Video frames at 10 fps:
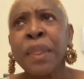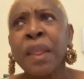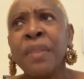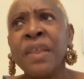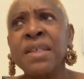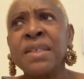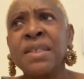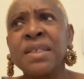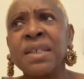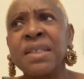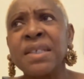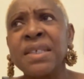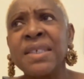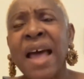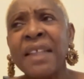
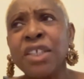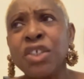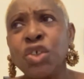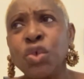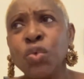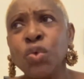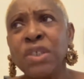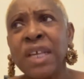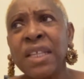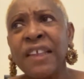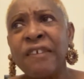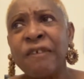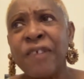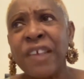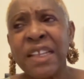these attitudes and
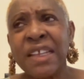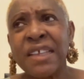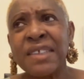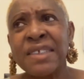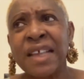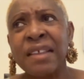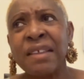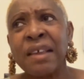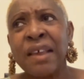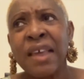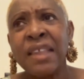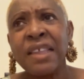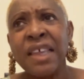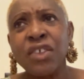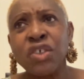these feelings and
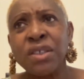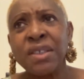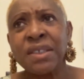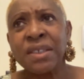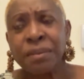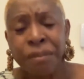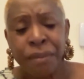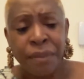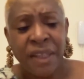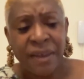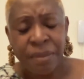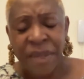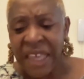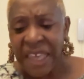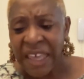engaging these
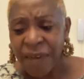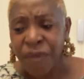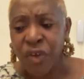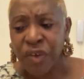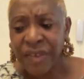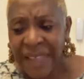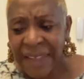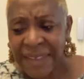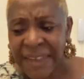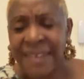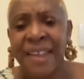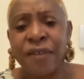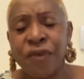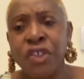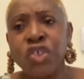behaviors that
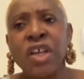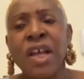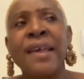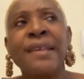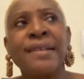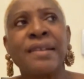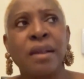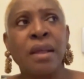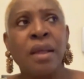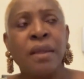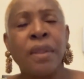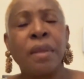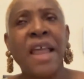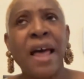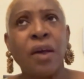disenfranchised the
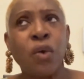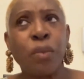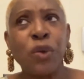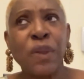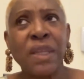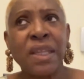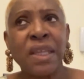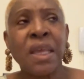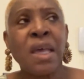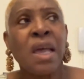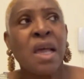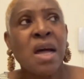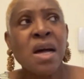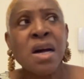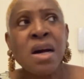Black community.
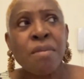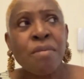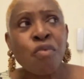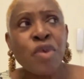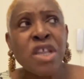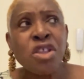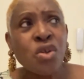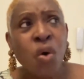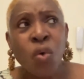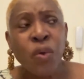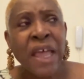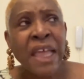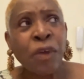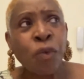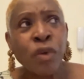We know
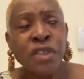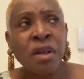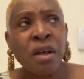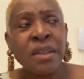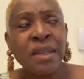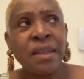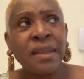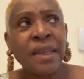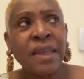that it wasn't until